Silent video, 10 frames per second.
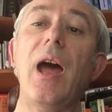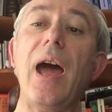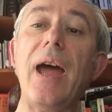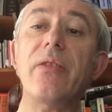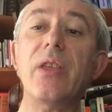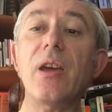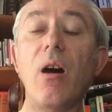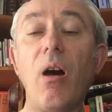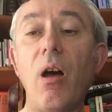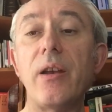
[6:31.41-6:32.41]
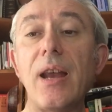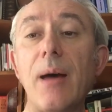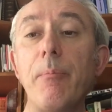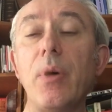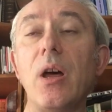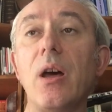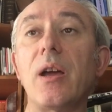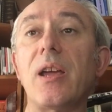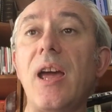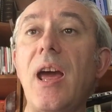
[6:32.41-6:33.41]
And the R
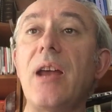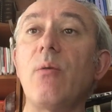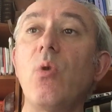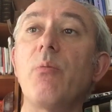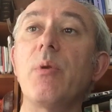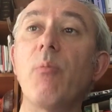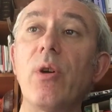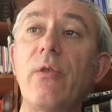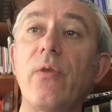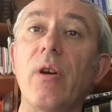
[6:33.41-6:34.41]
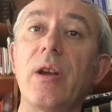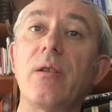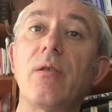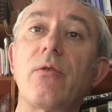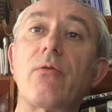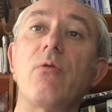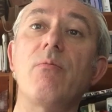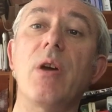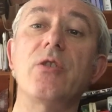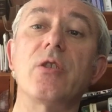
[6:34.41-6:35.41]
number can and will be modified through
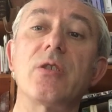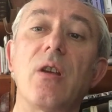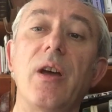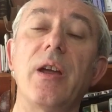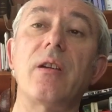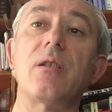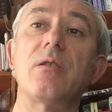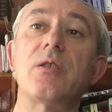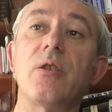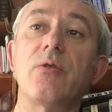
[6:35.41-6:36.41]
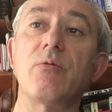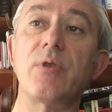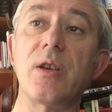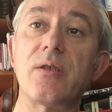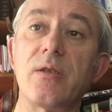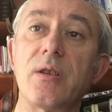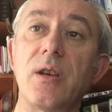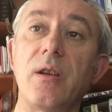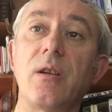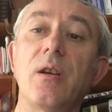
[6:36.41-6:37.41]
measures like social
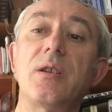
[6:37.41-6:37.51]
distancing,